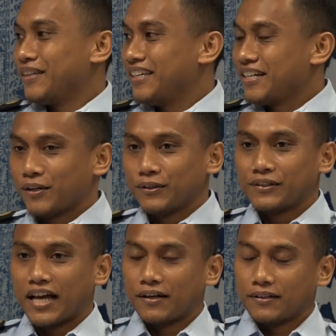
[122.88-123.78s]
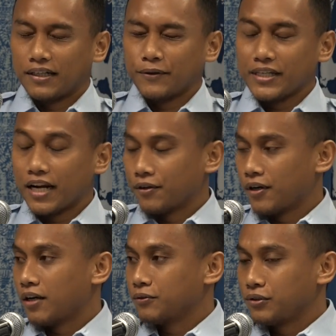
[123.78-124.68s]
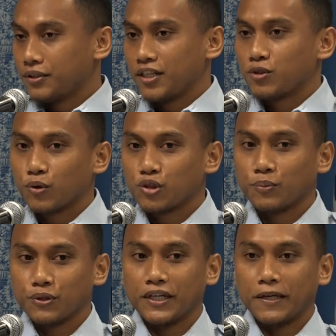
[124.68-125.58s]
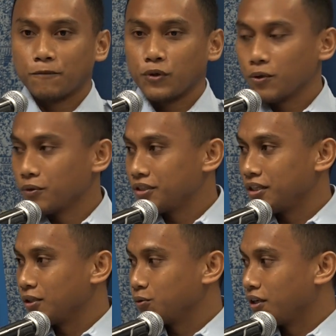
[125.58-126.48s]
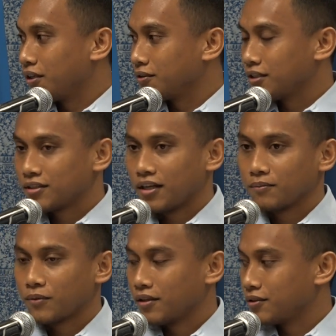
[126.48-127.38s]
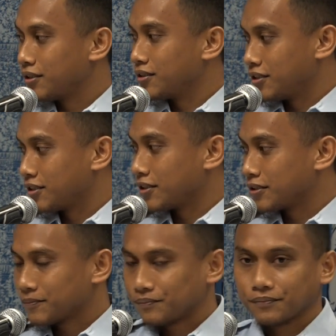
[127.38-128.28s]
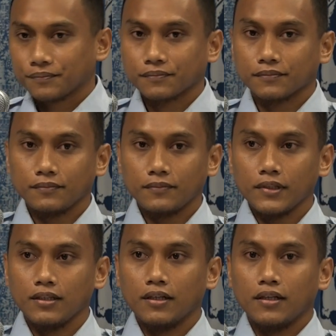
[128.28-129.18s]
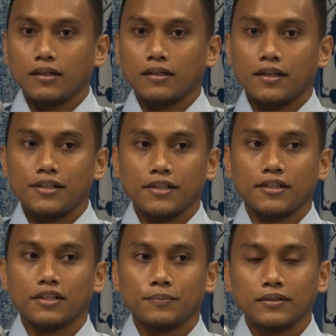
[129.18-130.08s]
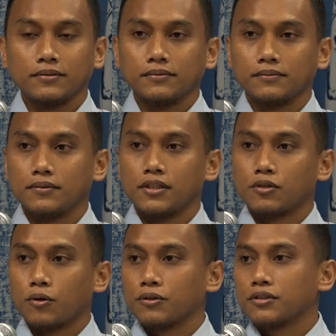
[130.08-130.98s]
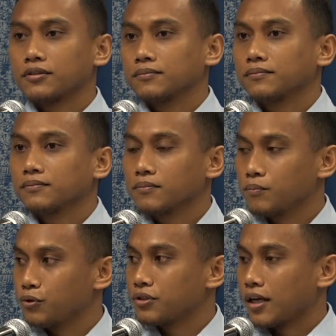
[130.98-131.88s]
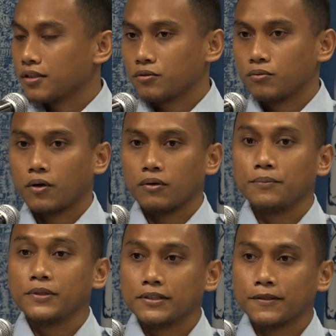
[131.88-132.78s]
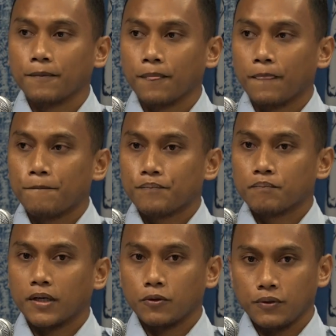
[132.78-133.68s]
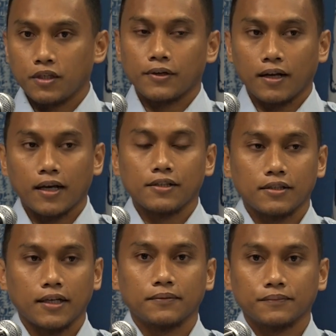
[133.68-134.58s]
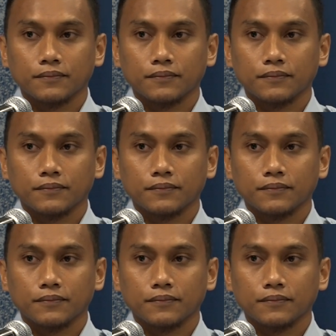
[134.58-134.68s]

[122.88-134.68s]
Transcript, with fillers: we know now uh, we now know how to dance pocho pocho, and we were singing together just like brothers and sisters. Ladies and gentlemen, this course pushed us to our limit, but we realized that